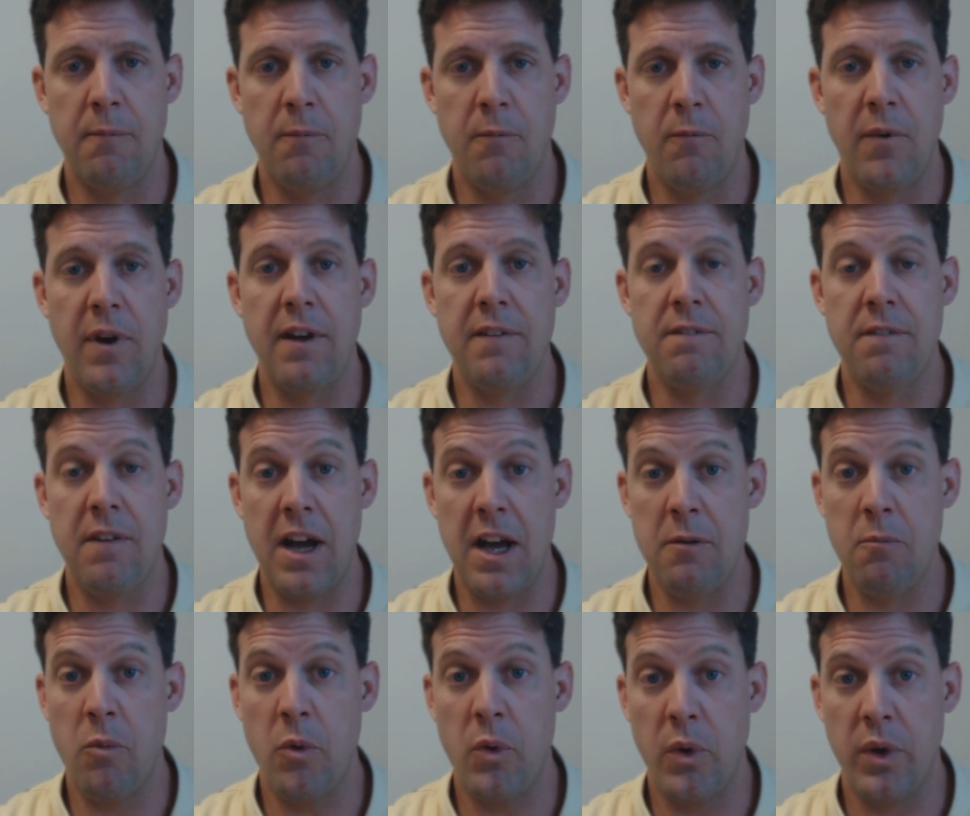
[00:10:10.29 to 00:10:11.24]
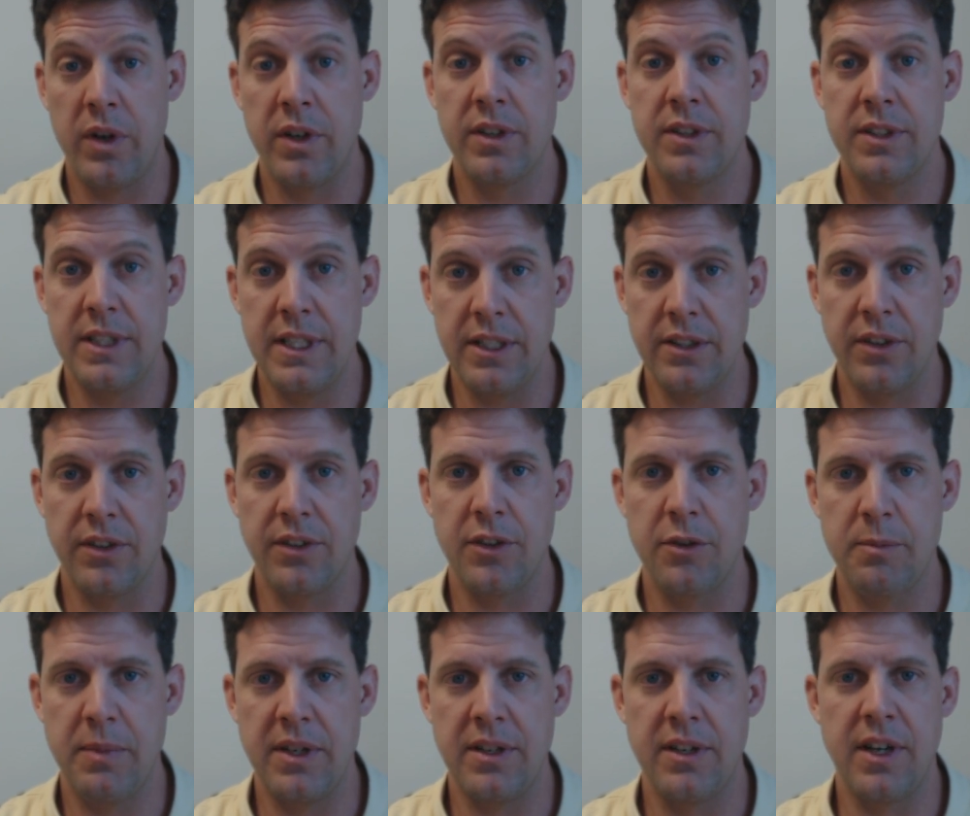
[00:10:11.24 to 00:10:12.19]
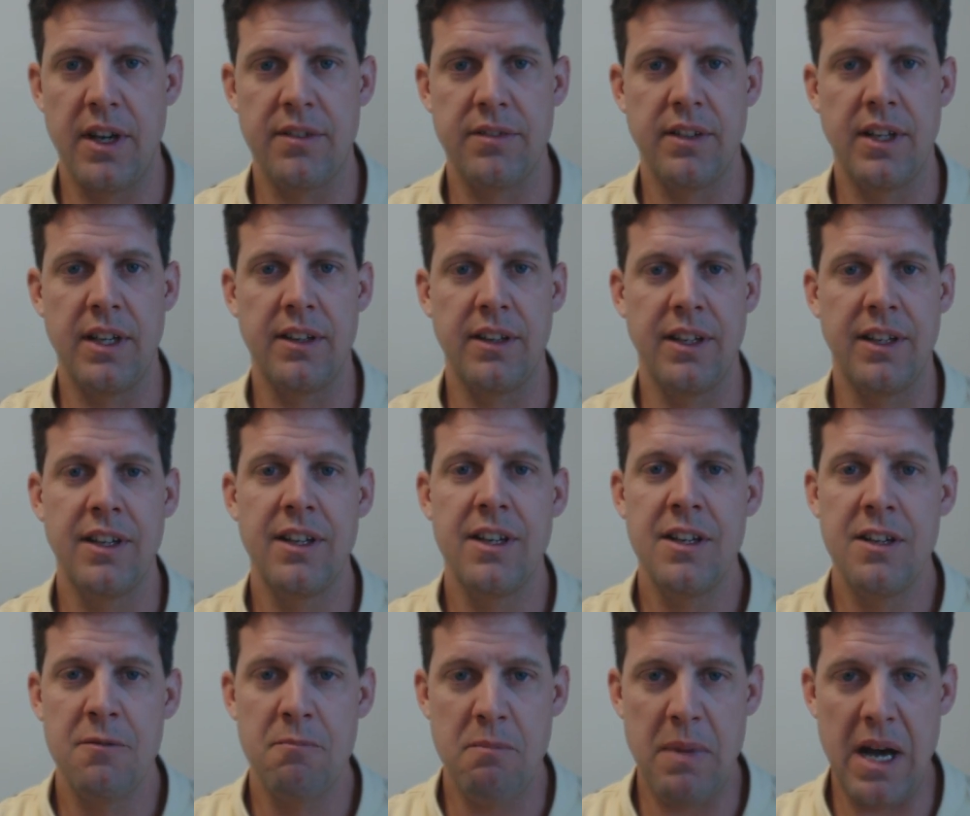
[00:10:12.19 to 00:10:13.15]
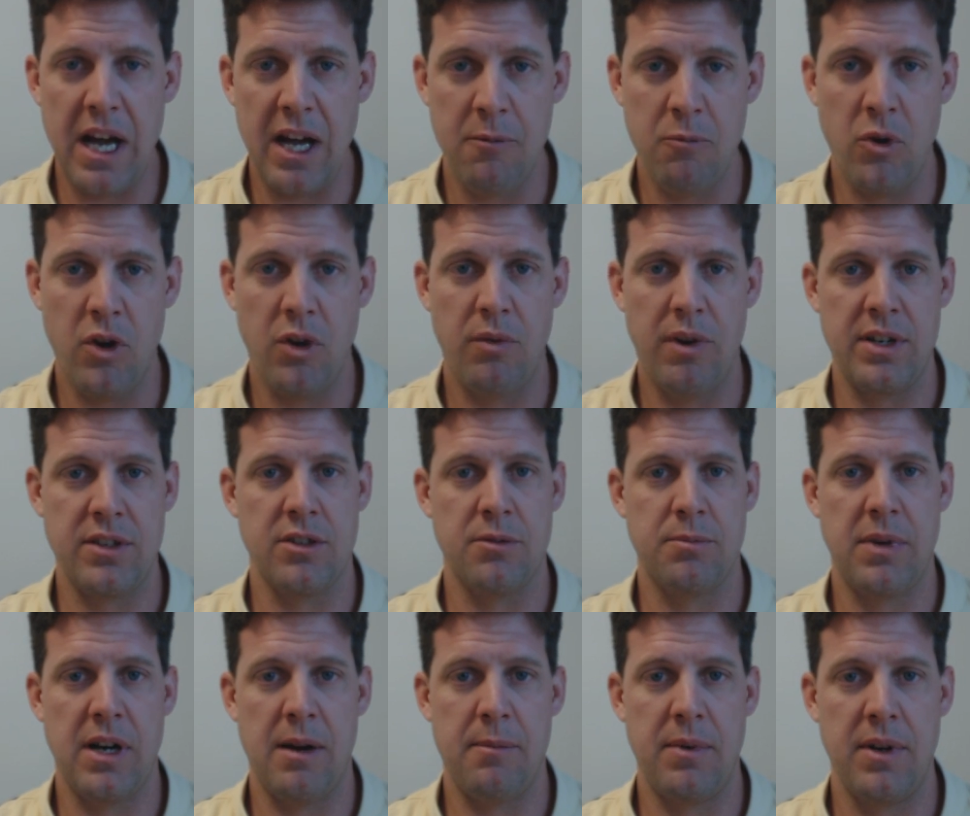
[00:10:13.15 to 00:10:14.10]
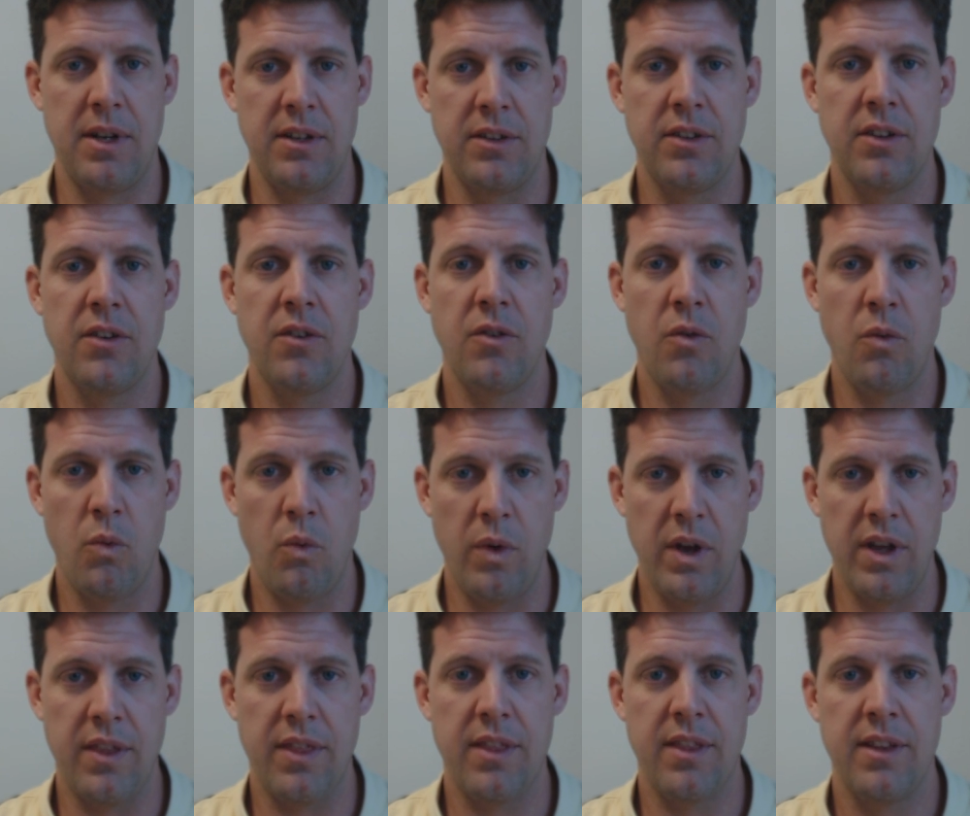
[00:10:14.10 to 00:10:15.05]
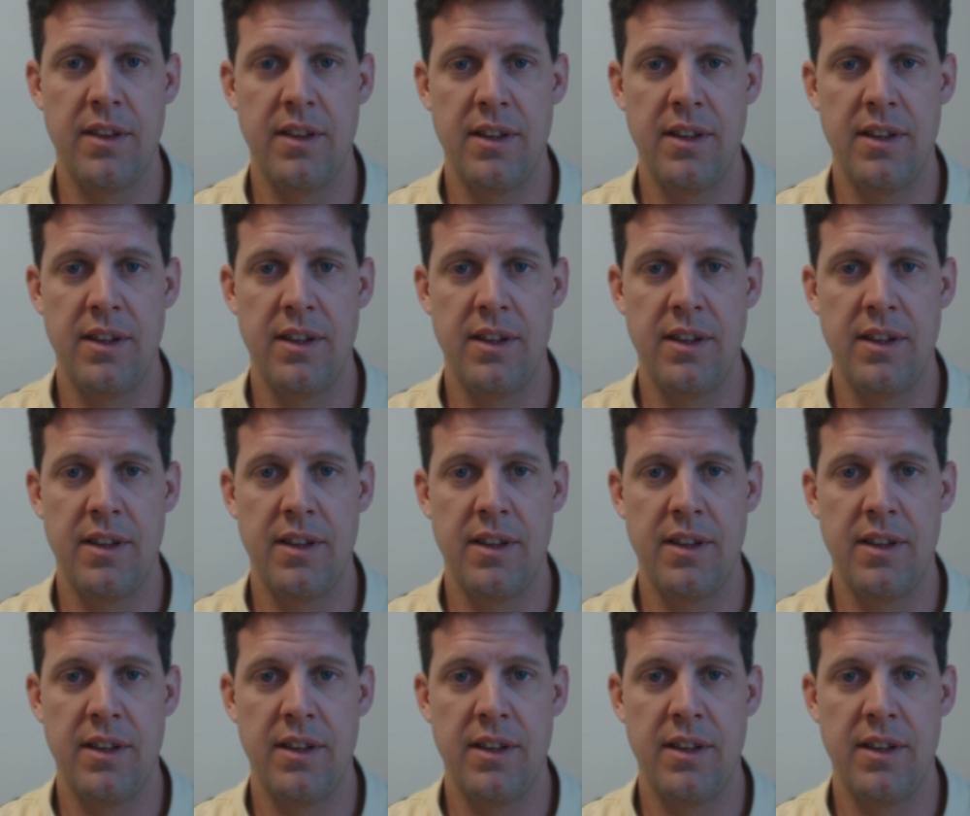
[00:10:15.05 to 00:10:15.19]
when I find more deals, it's been tough lately, buying more rental properties with